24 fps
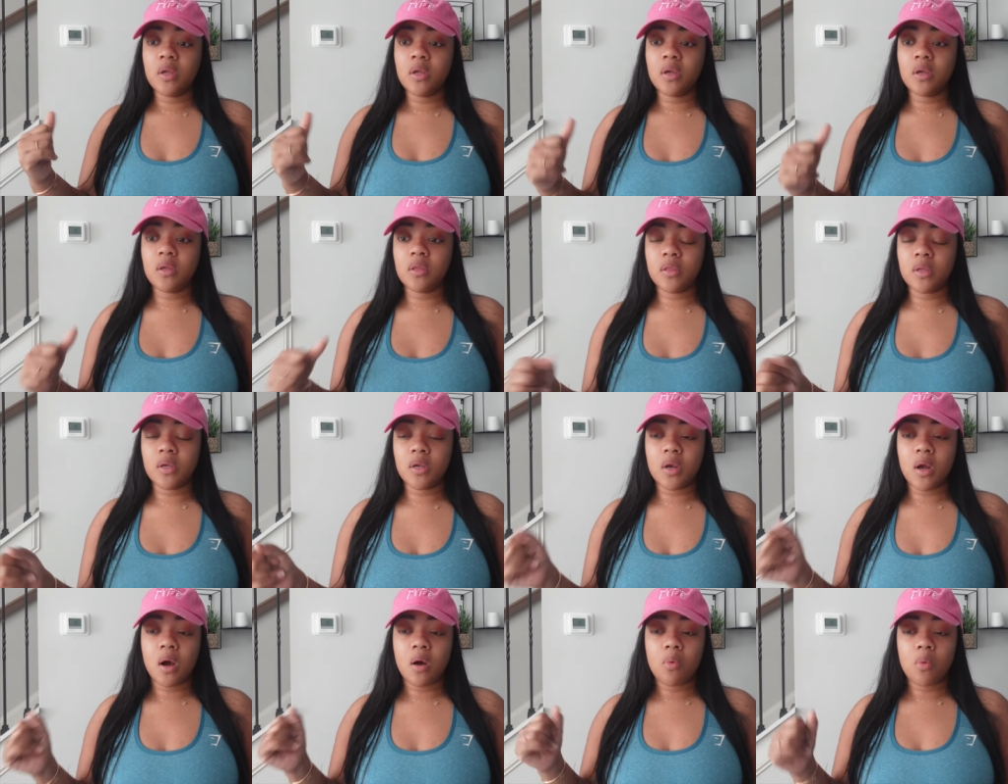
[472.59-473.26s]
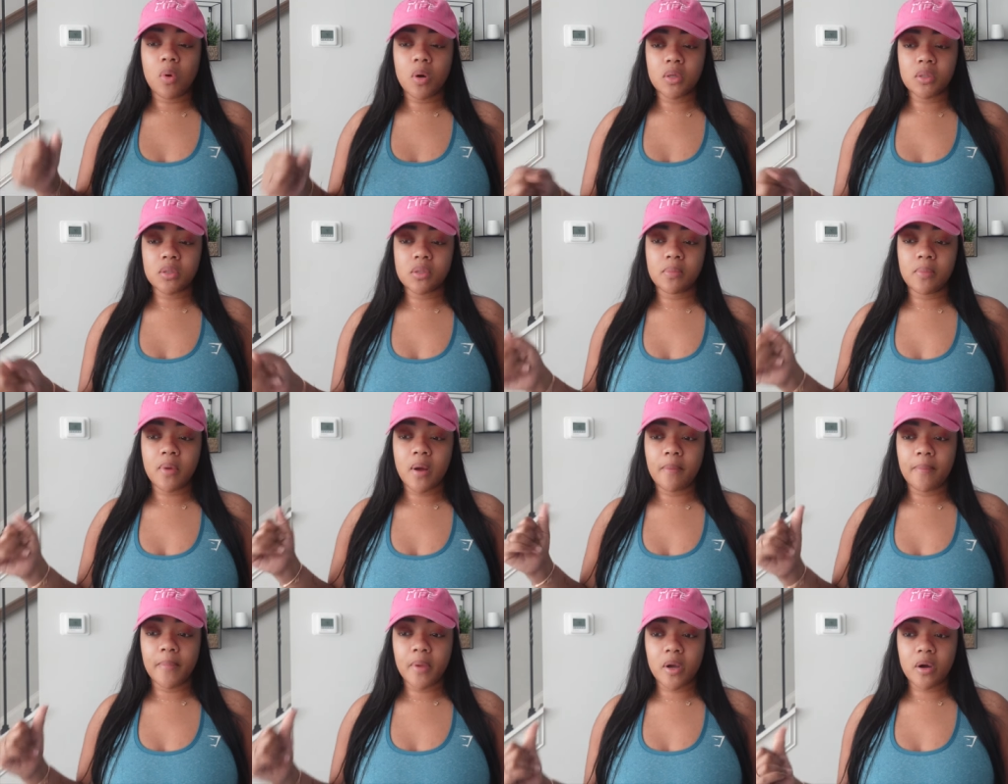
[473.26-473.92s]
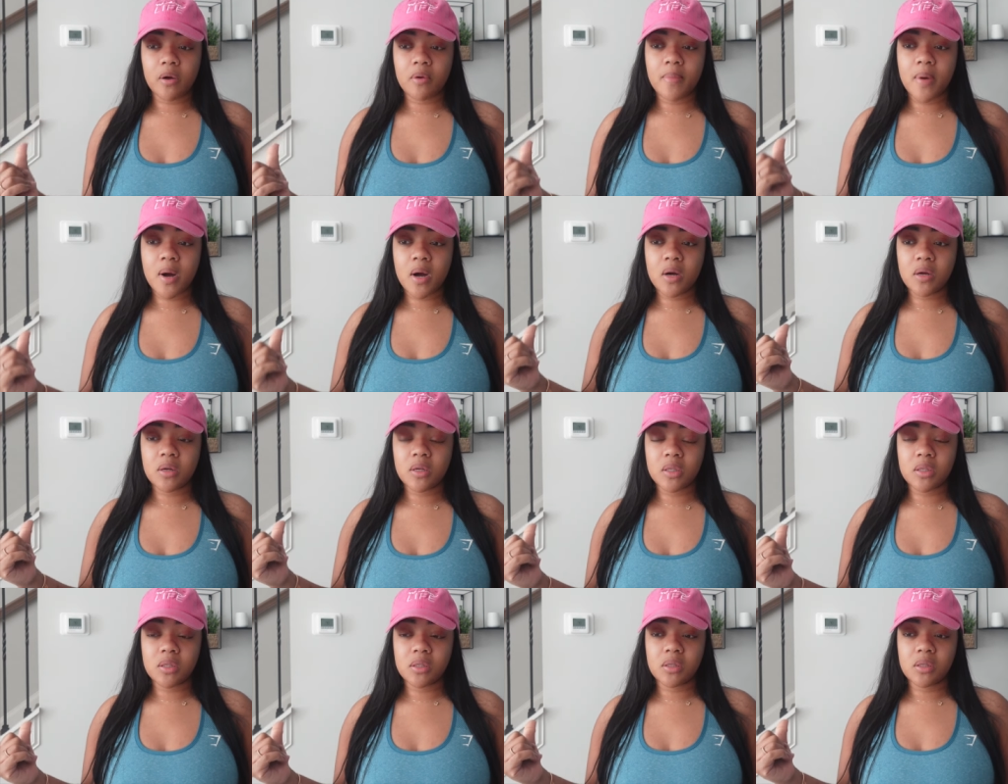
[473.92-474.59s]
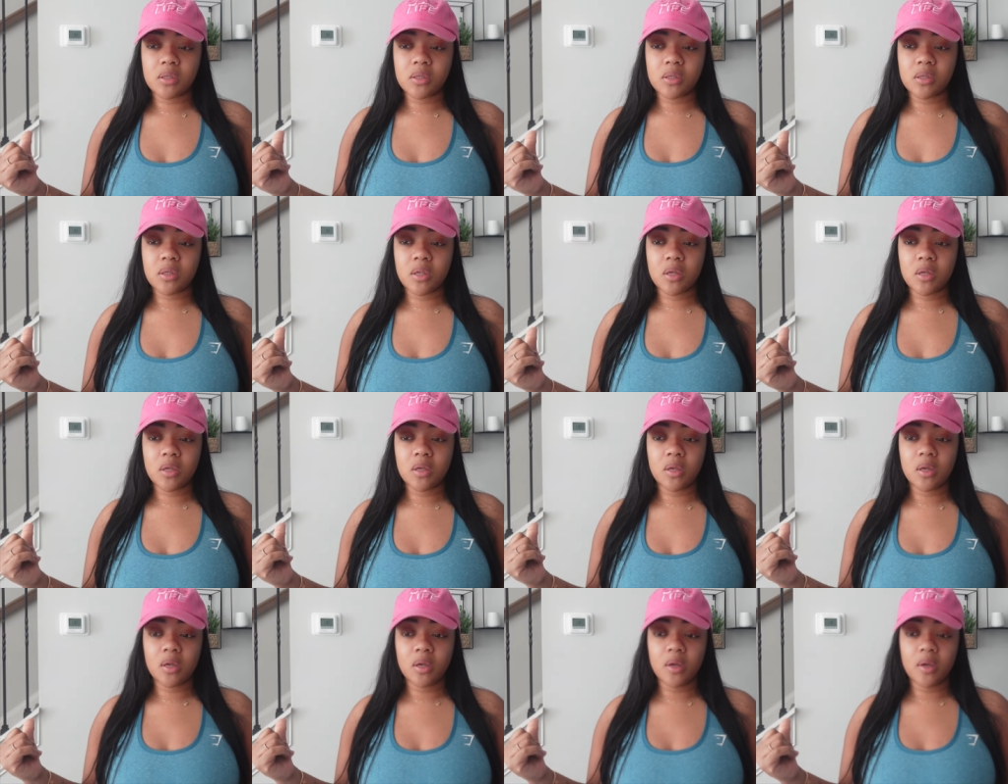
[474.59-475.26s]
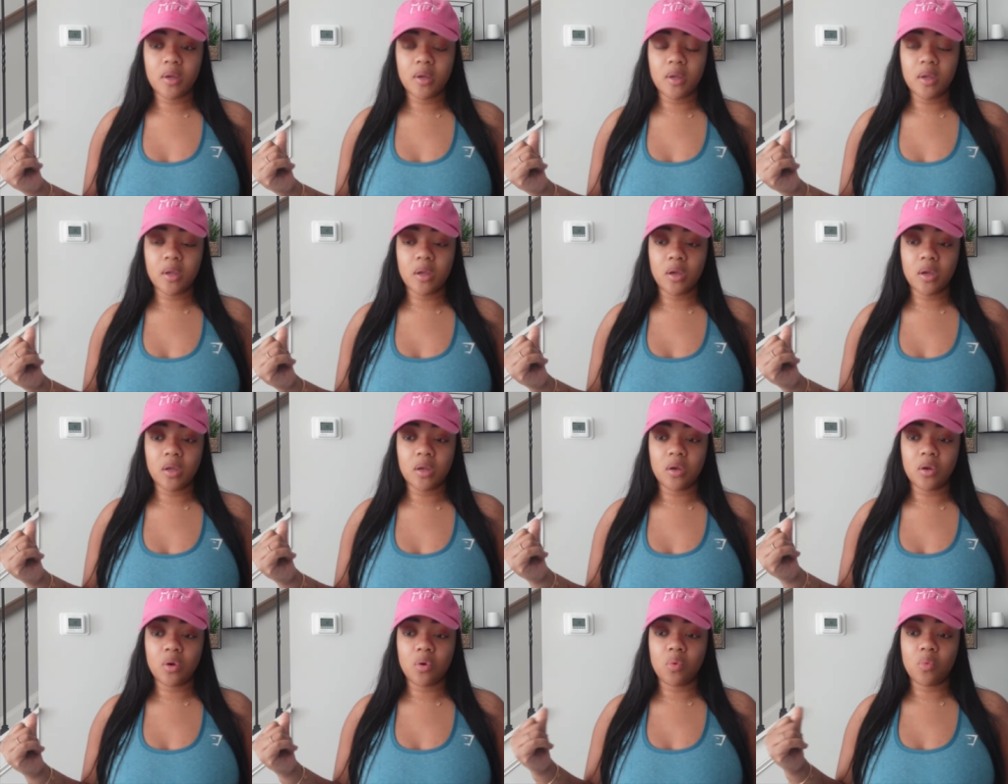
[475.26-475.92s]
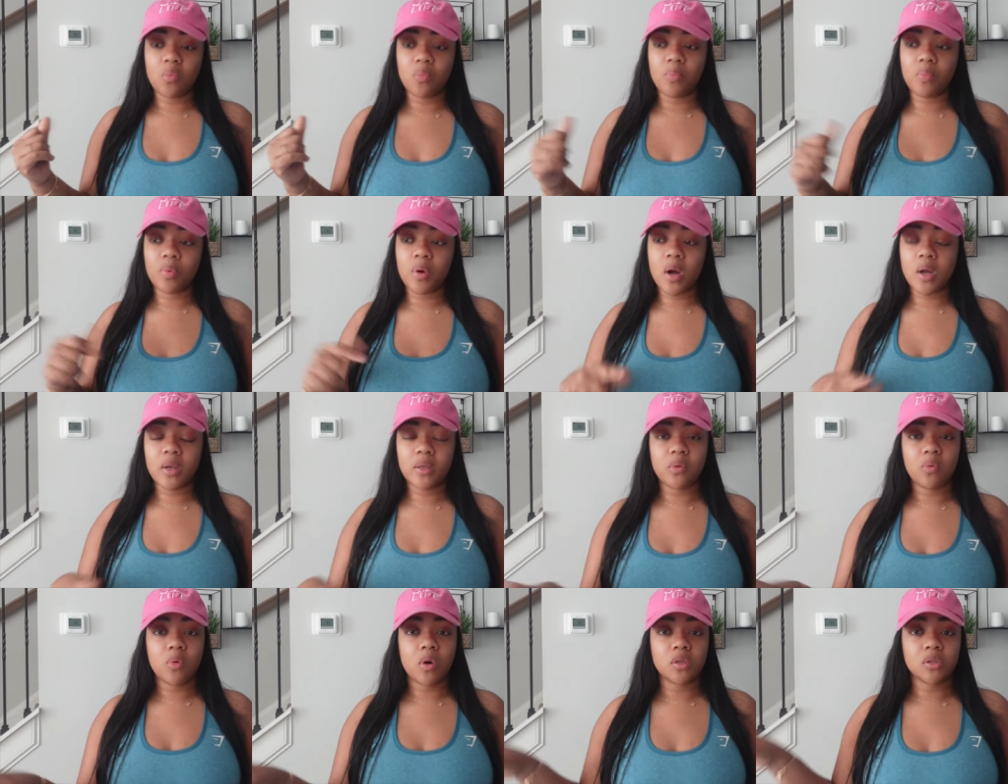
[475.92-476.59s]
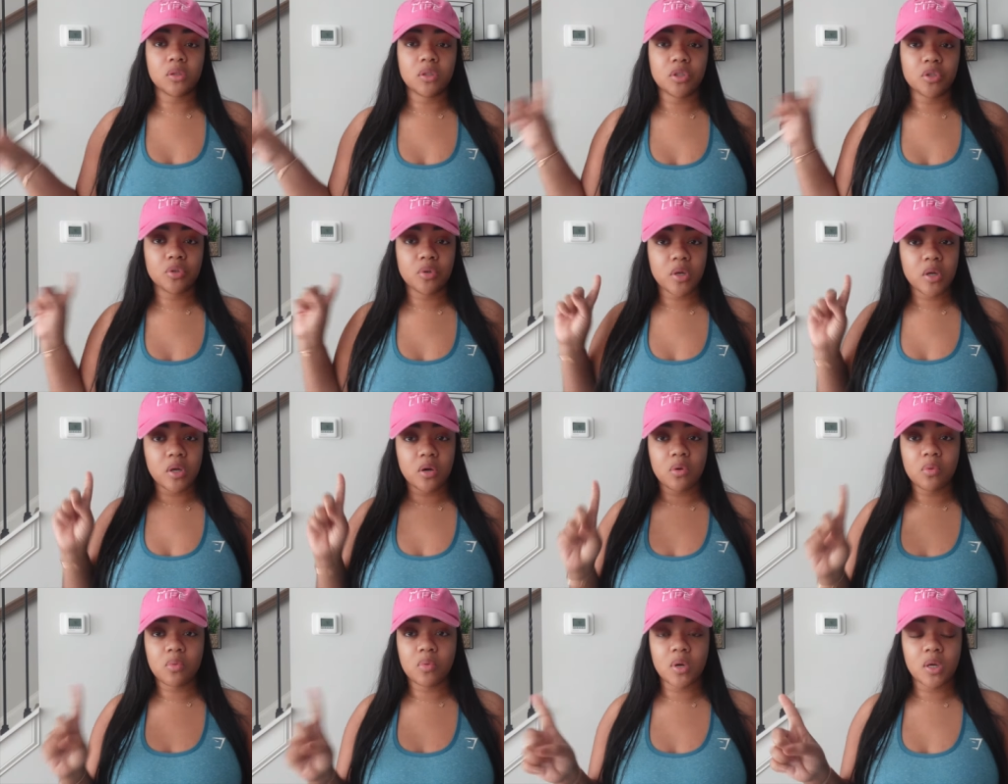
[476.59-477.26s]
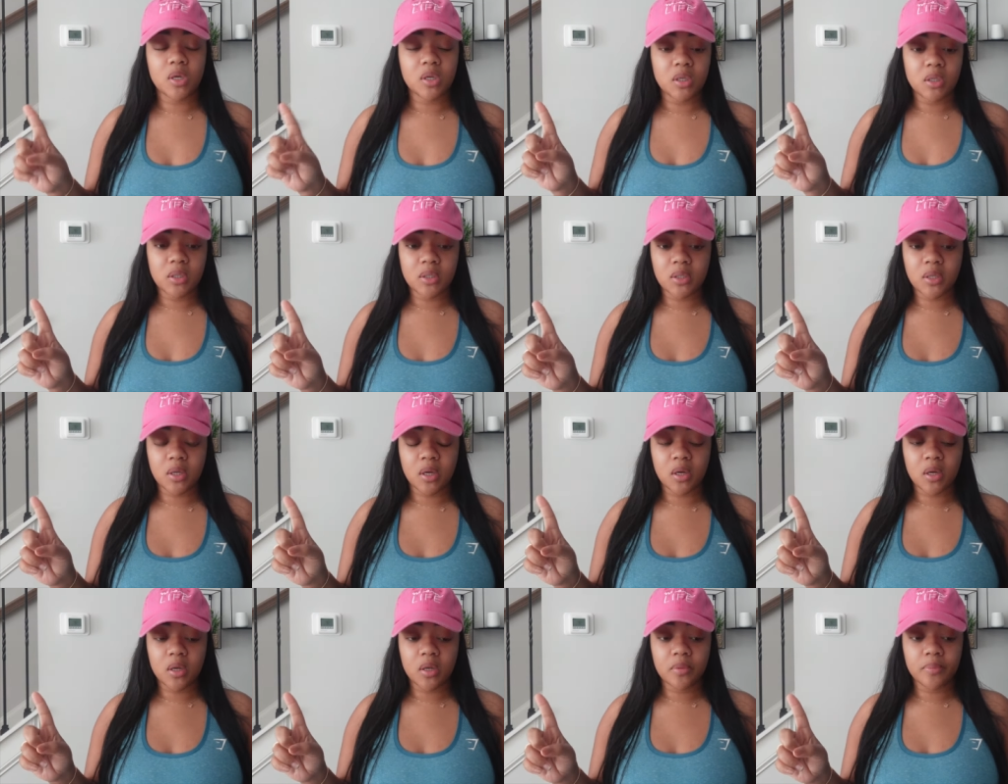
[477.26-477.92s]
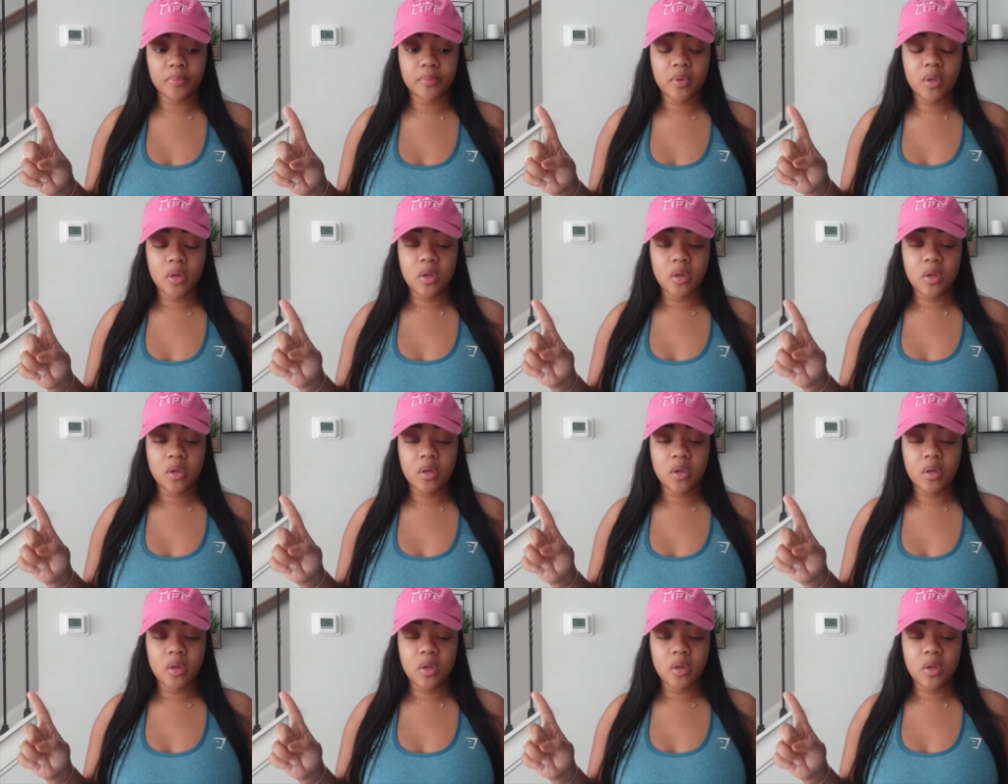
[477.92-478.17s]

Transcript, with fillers: and then I'll walk to my mailbox and probably walk the trail one good time